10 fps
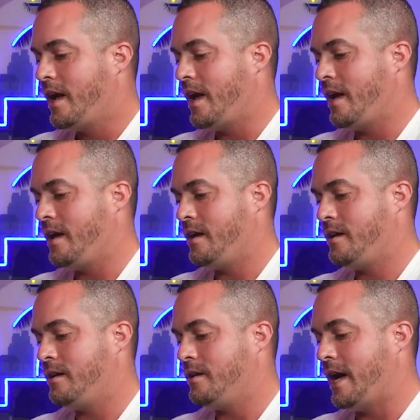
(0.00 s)

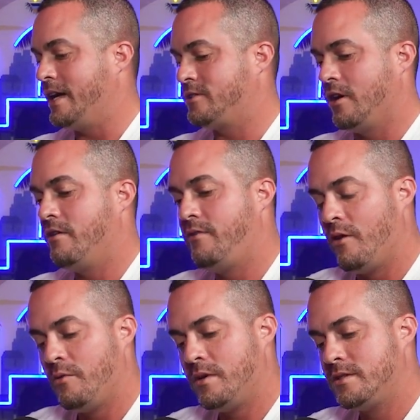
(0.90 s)
And I saw her
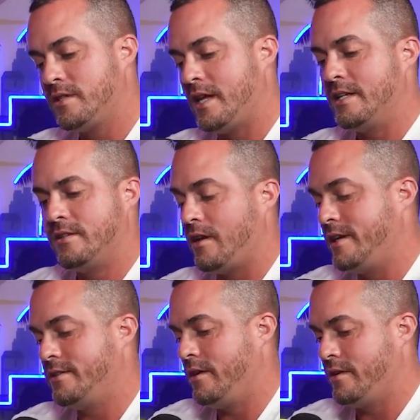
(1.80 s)
phone once, and
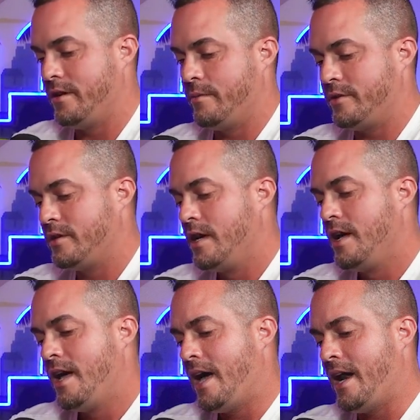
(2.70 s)
it's all in the numbers.
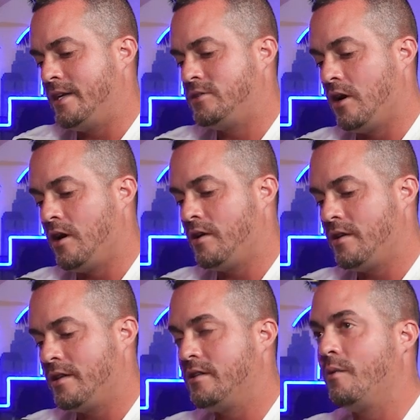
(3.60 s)
And I saw
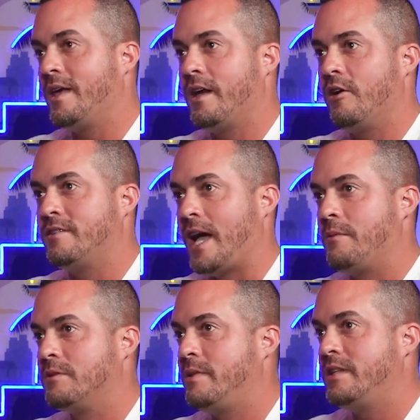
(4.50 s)
the way that her
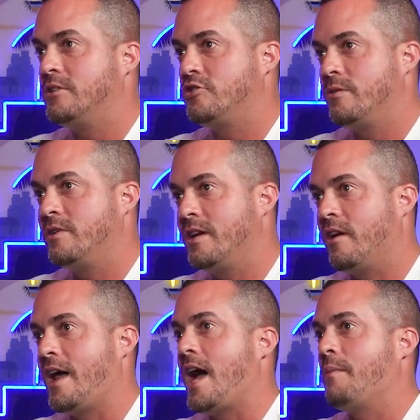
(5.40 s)
time was being distributed
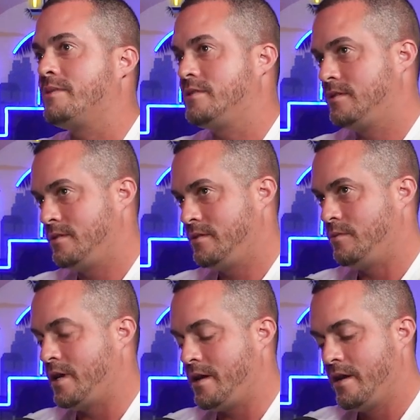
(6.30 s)
on apps,
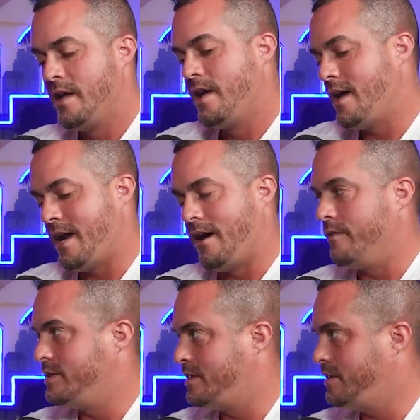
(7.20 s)
right? And I
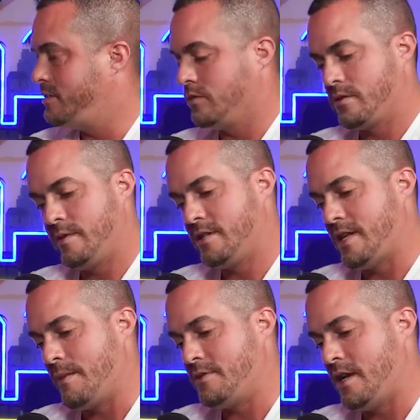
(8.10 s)
obviously social media,
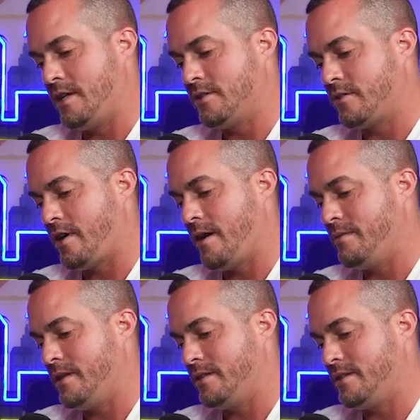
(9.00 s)
Snapchat, Instagram,
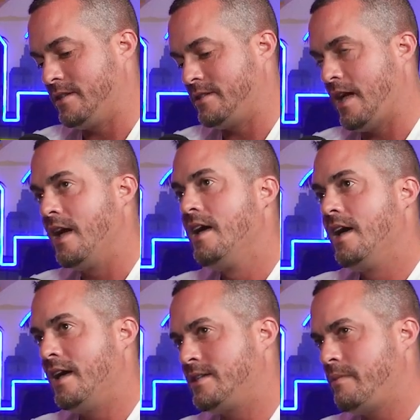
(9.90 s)
this, that.
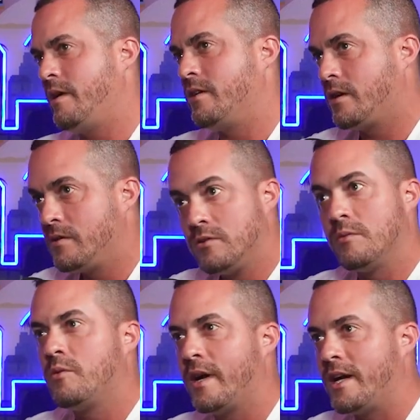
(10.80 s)
I said, baby, I'm going to do
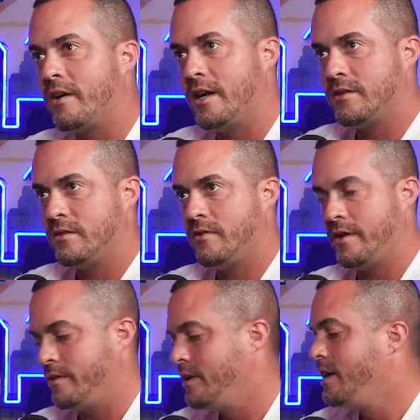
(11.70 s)
some quick calculations for you.